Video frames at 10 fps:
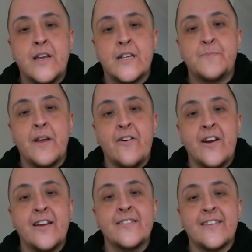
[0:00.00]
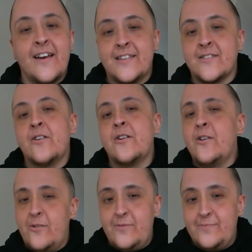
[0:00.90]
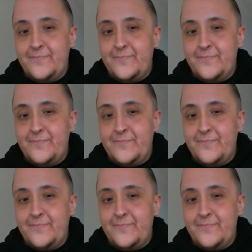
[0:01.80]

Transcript: experience as a whole.